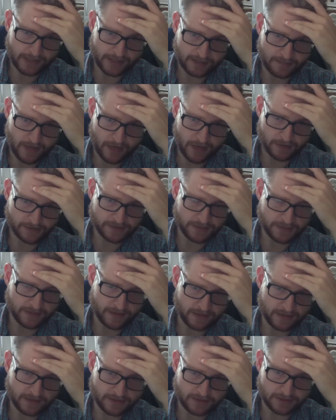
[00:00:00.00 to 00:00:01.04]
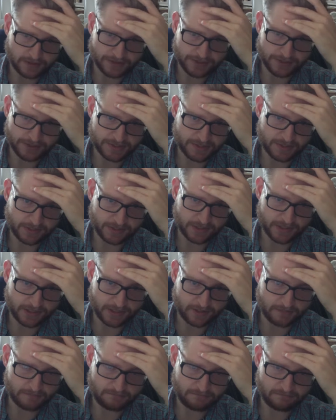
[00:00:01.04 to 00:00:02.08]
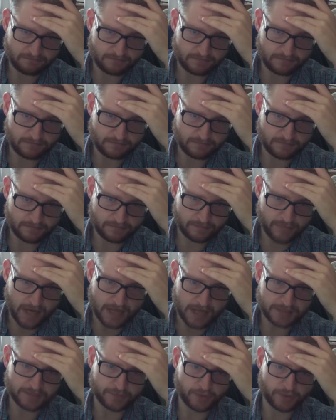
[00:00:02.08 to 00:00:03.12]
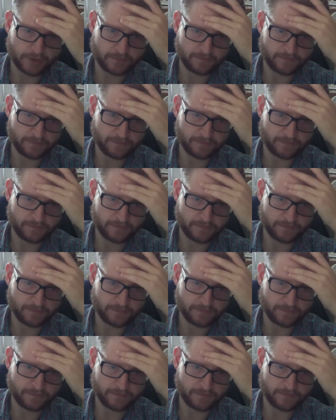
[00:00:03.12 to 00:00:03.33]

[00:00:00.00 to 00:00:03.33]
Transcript: democracy that is logistically possible.